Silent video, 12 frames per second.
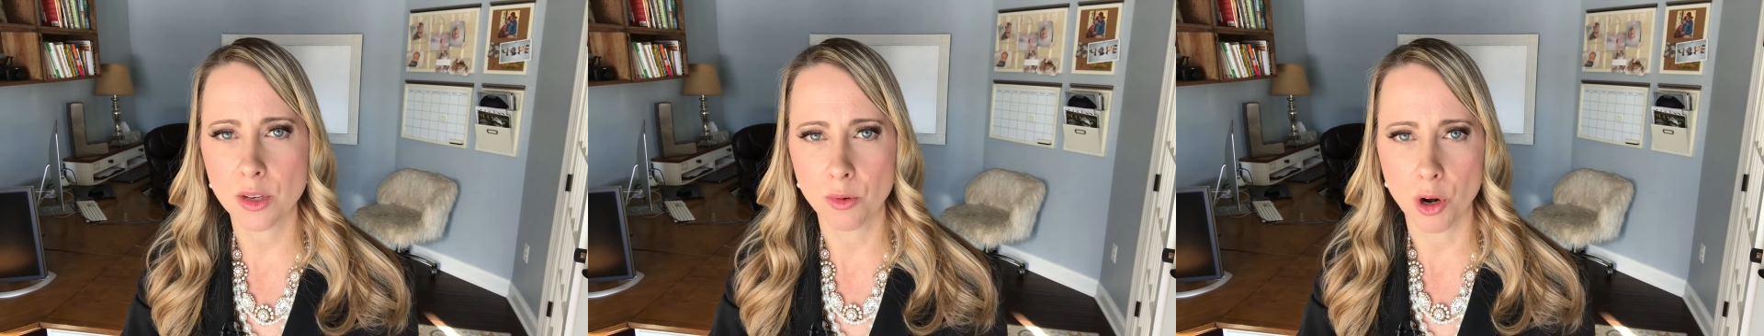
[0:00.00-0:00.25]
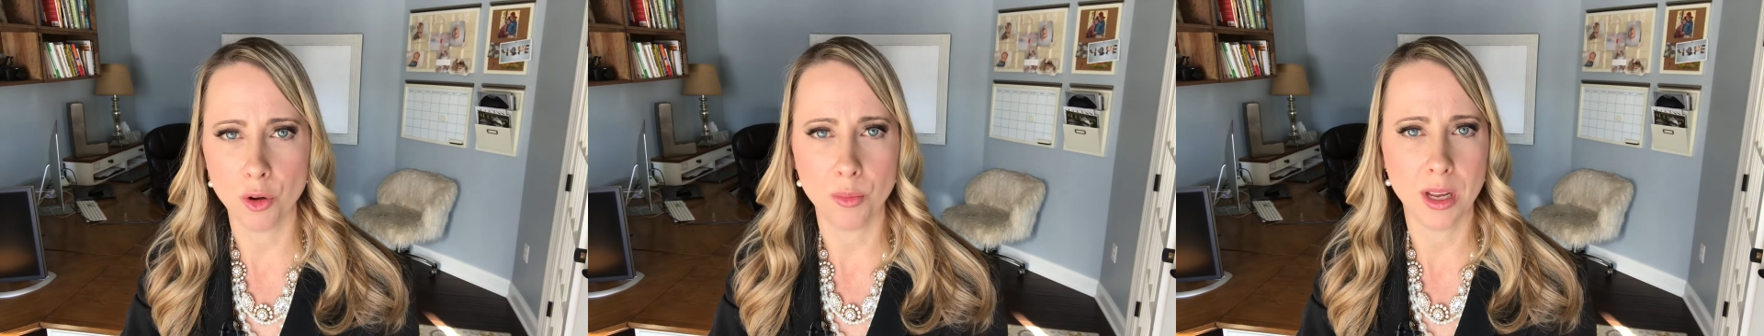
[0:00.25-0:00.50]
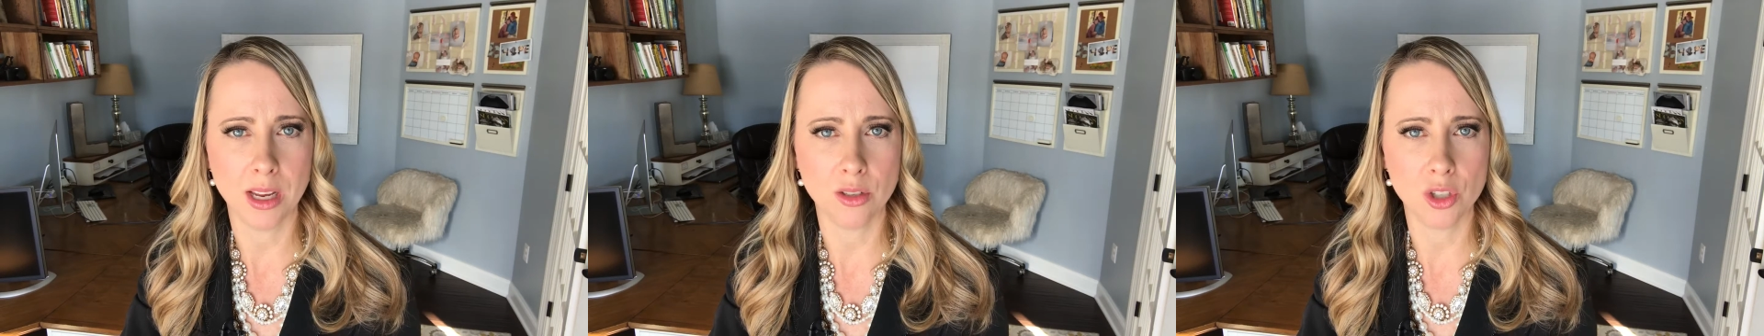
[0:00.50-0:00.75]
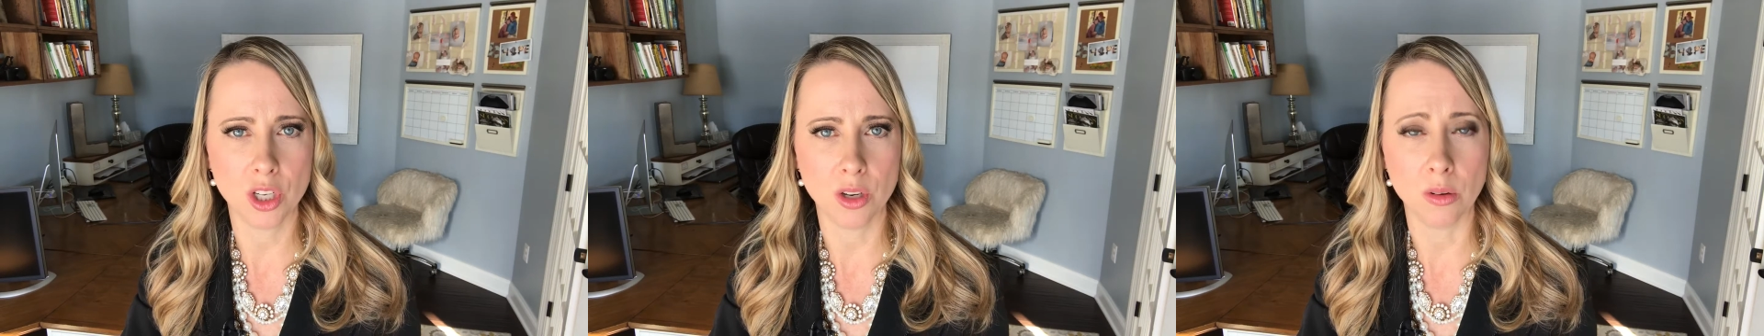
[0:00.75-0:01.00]
to Rome
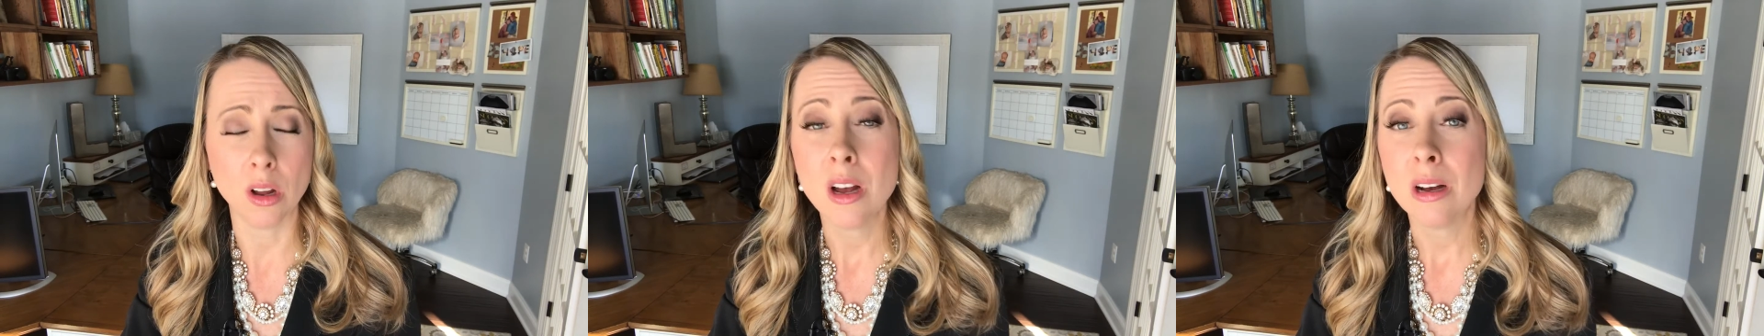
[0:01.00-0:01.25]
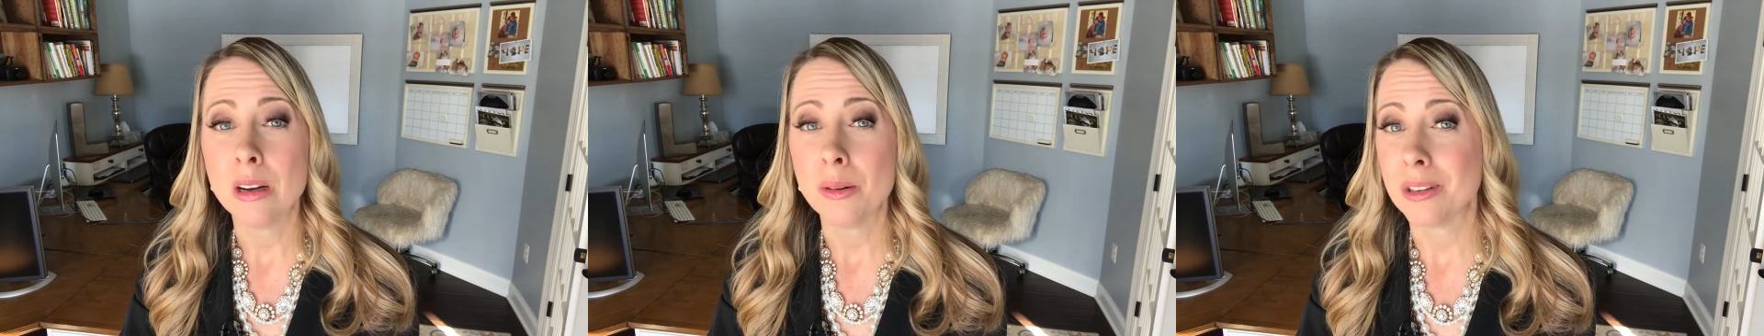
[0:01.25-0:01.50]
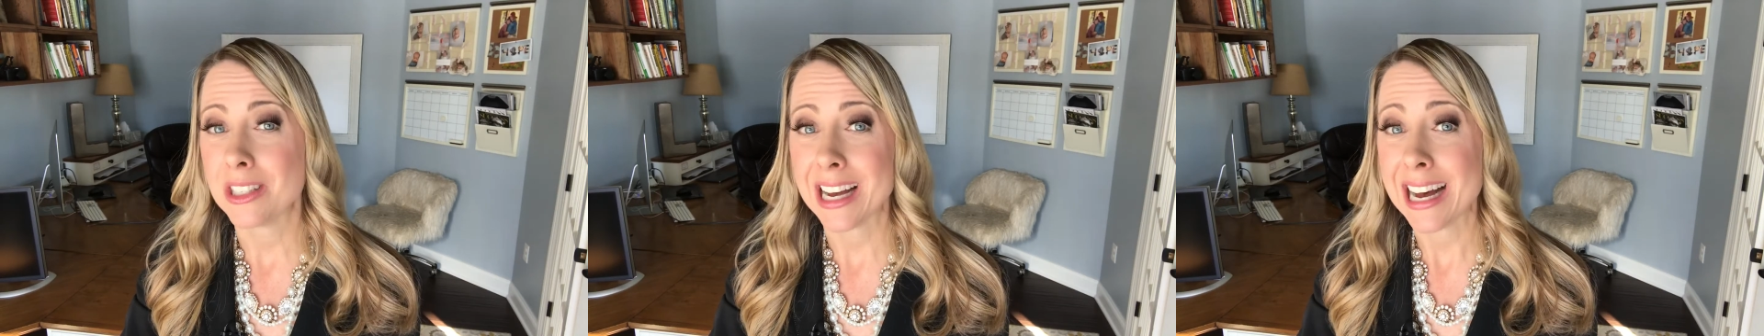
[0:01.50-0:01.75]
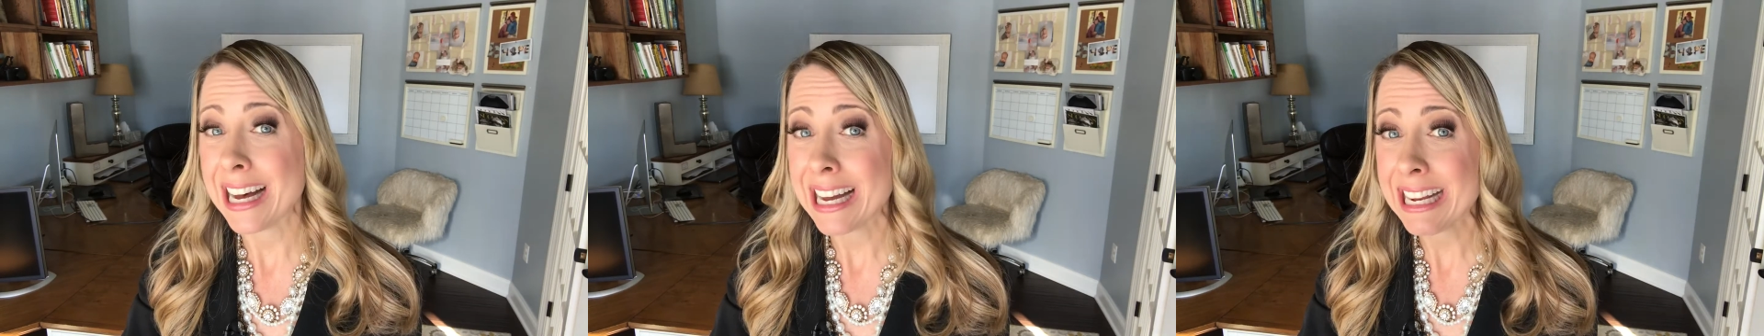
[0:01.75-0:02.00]
in June, which
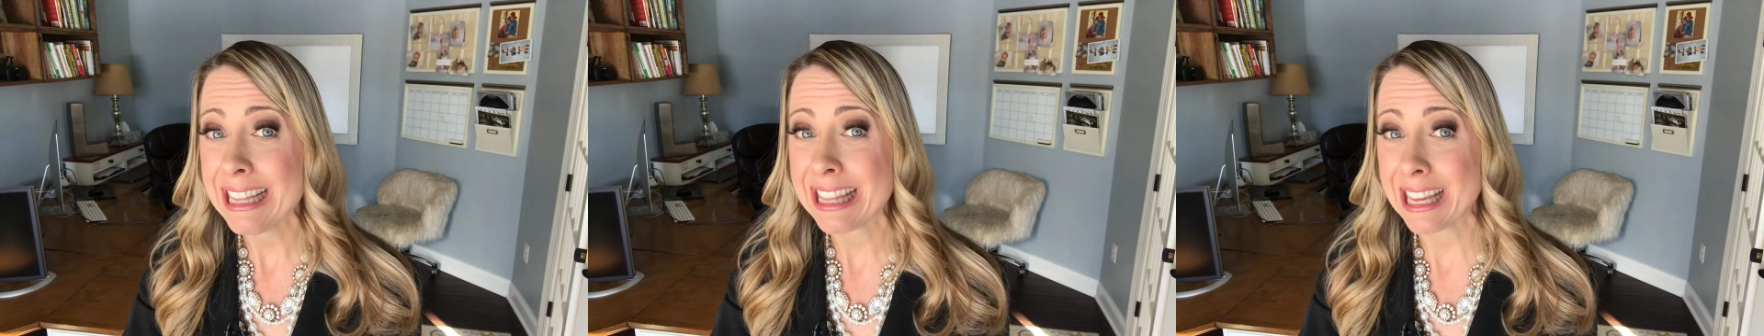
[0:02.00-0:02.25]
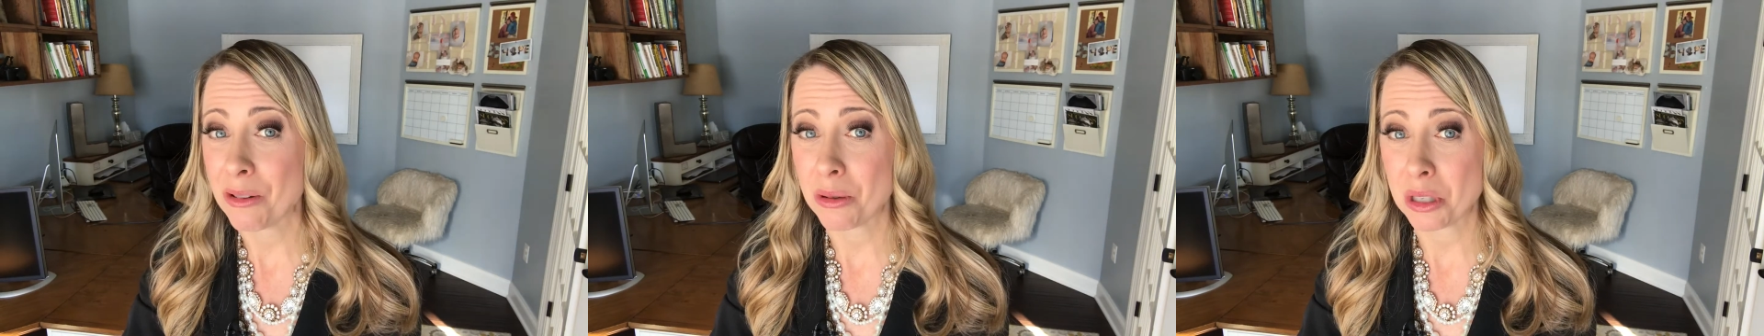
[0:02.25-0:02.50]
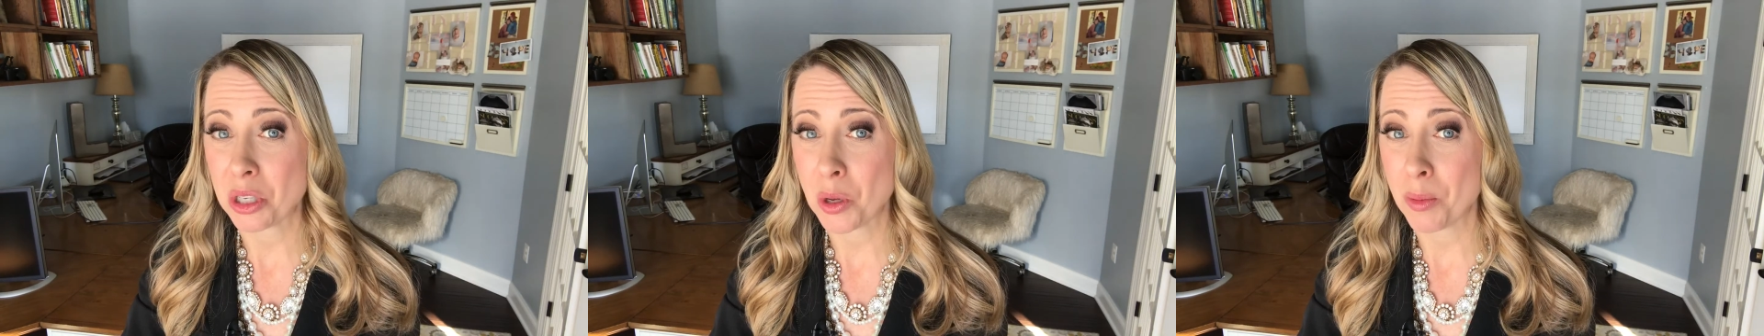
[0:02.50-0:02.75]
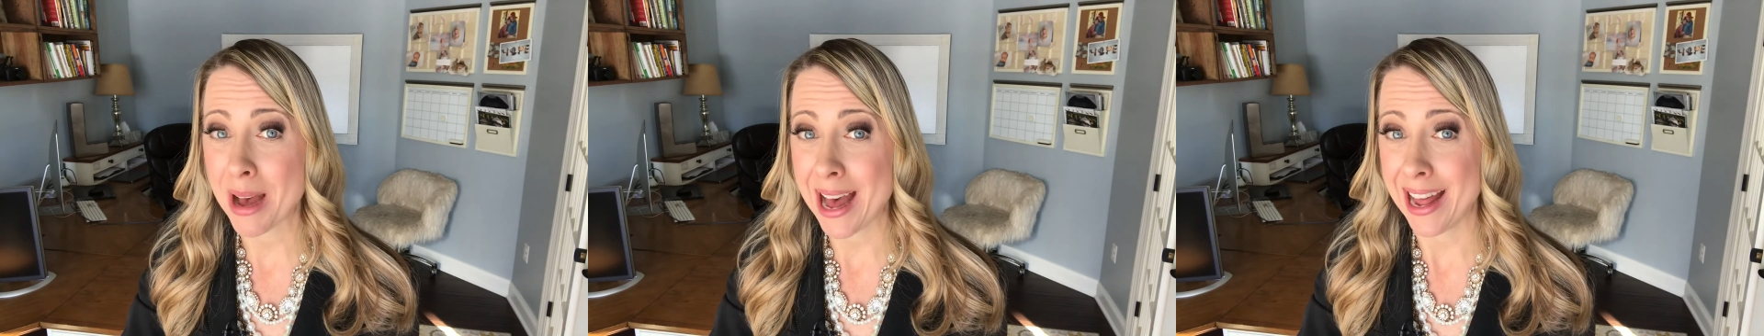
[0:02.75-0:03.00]
I didn't think was
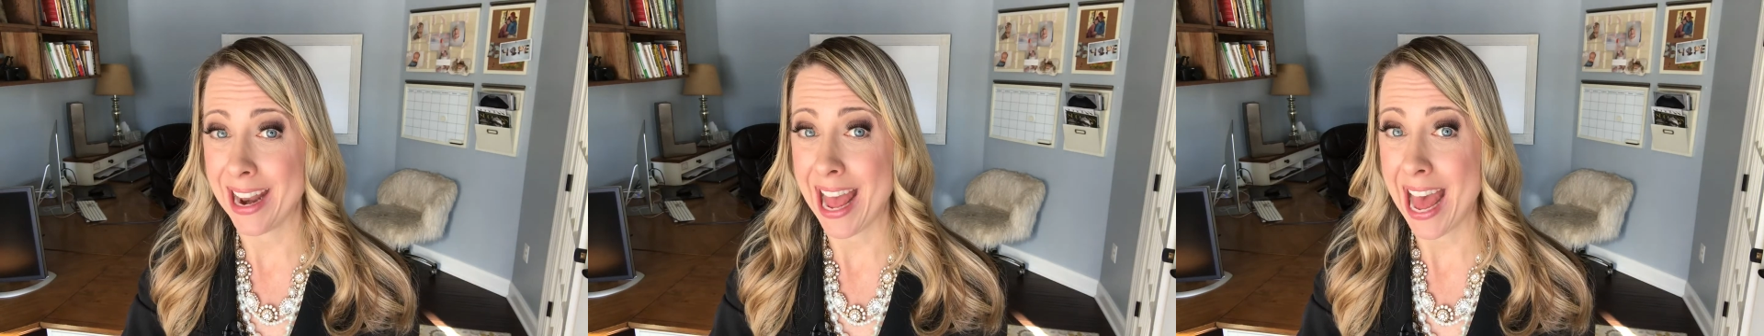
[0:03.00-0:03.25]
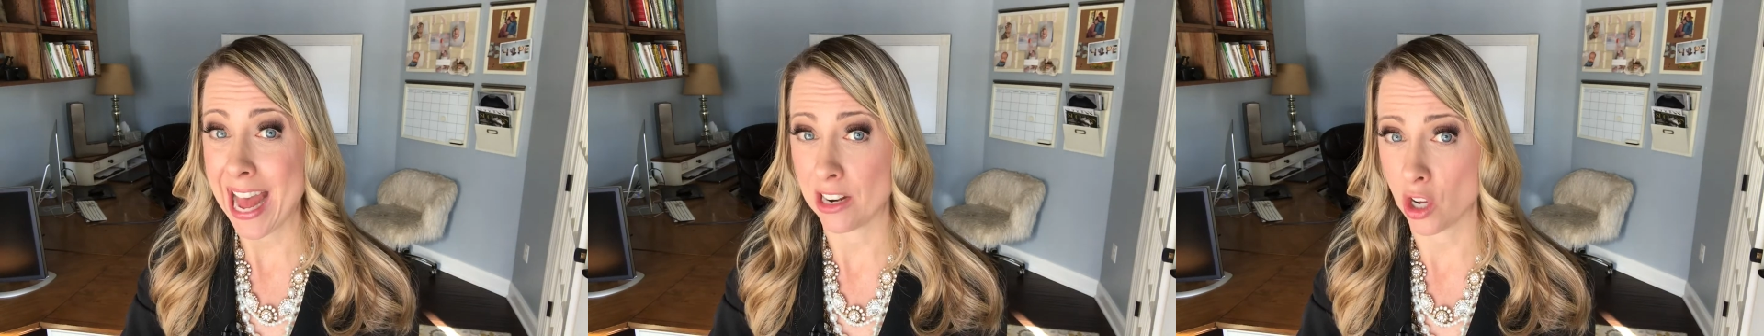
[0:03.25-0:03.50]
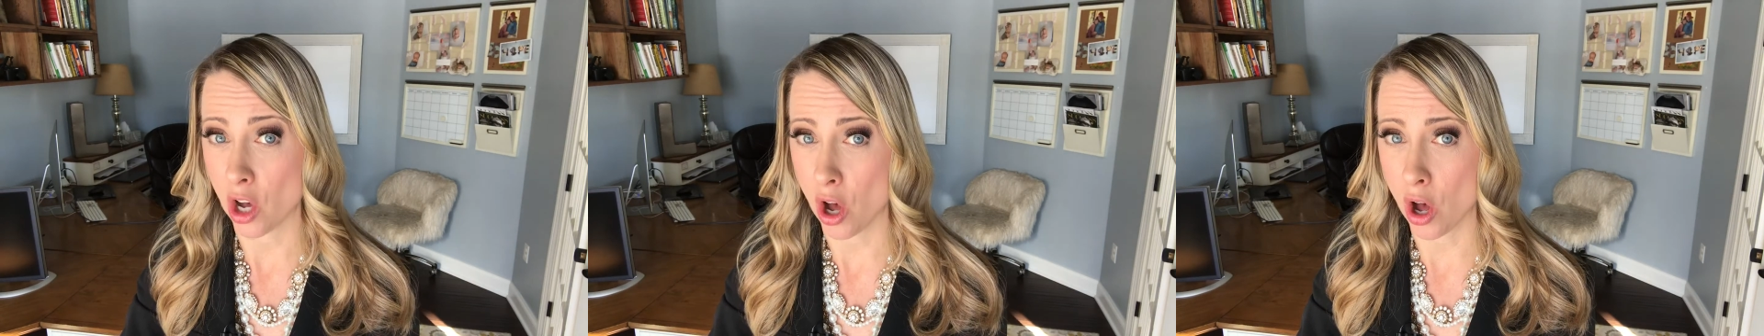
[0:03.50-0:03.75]
too bad at